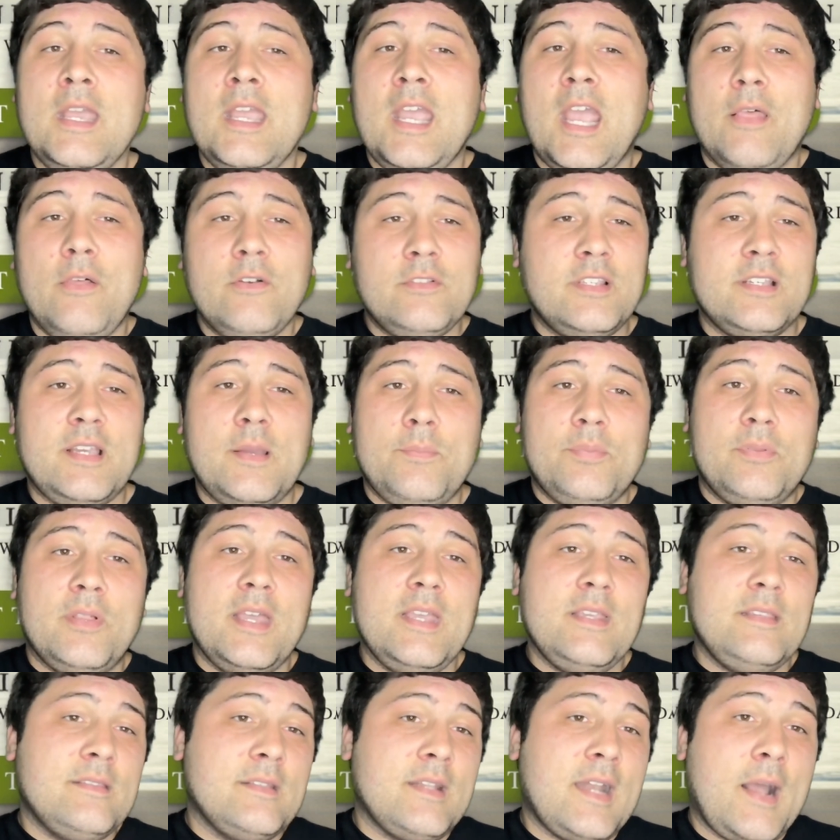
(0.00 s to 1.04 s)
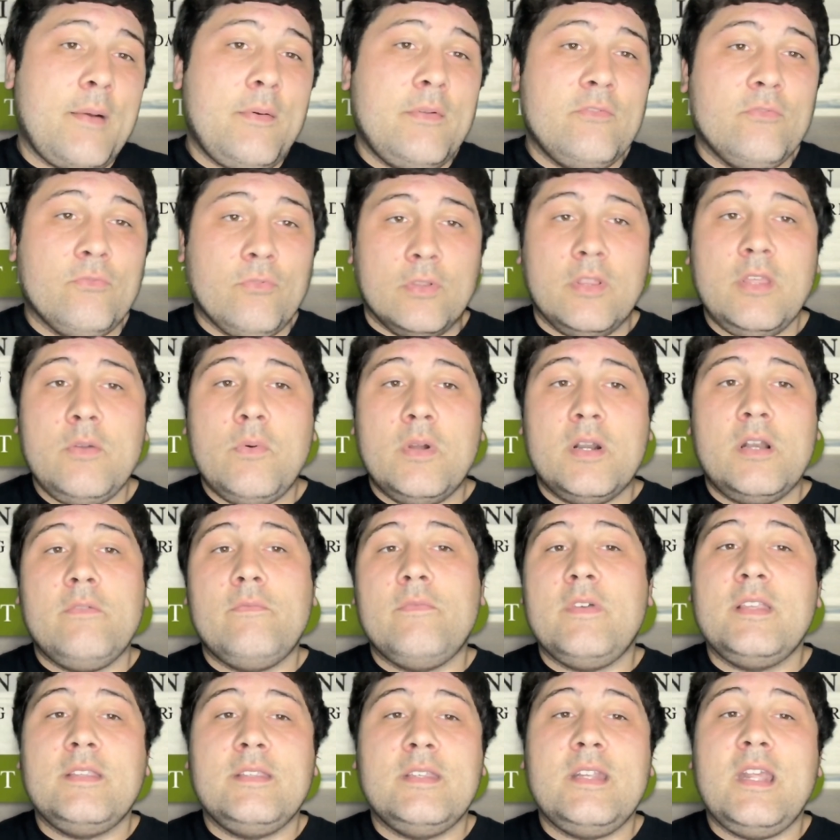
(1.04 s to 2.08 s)
It looks like a place that I would really want to
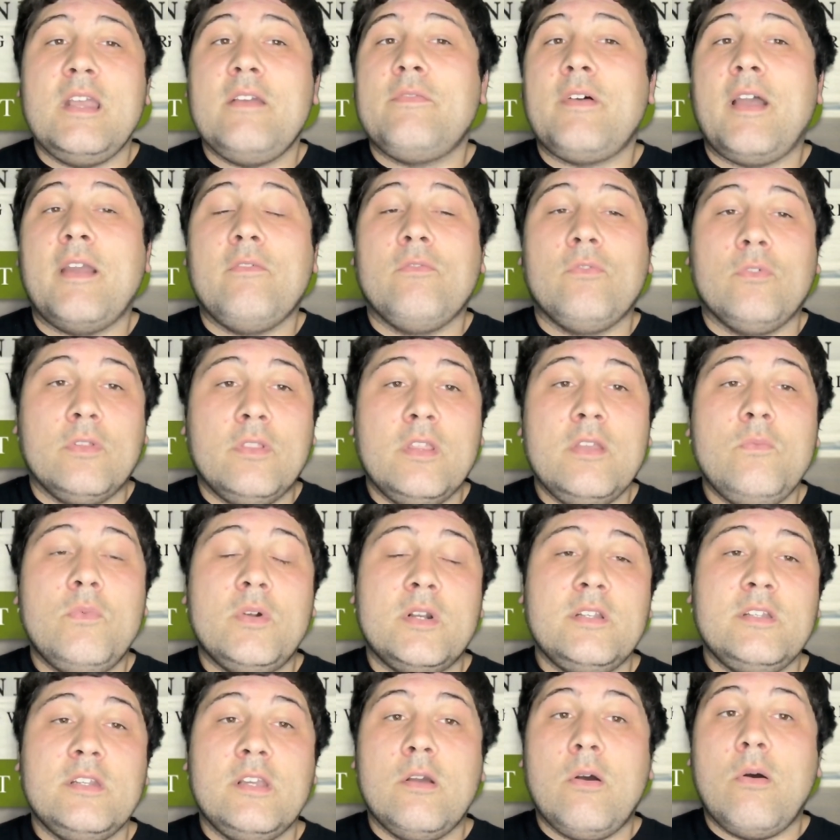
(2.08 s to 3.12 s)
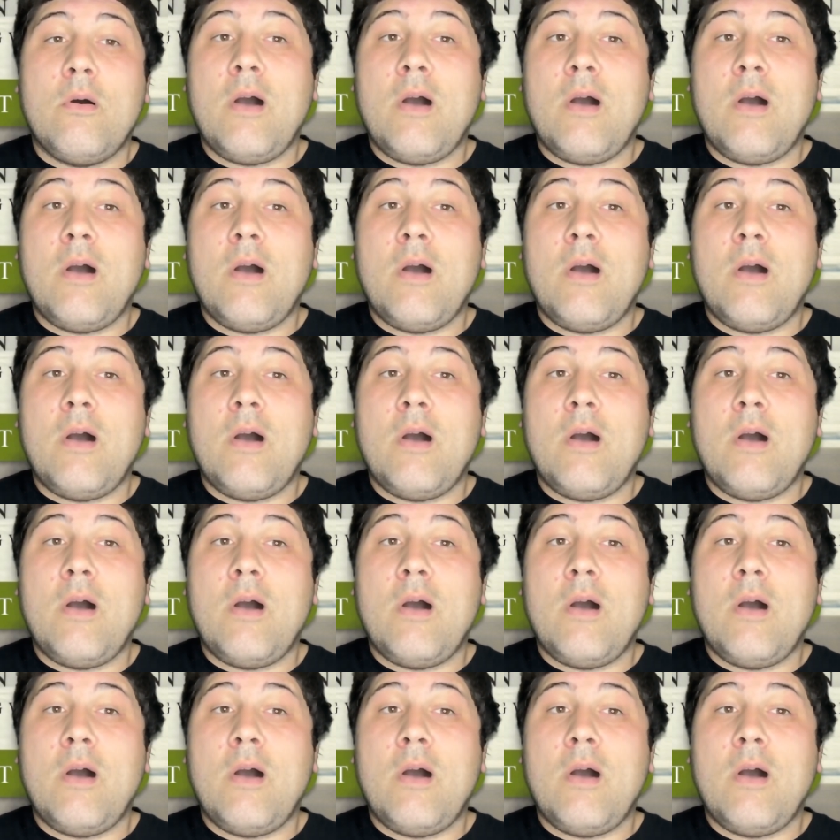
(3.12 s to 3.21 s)
visit if I really wanted to go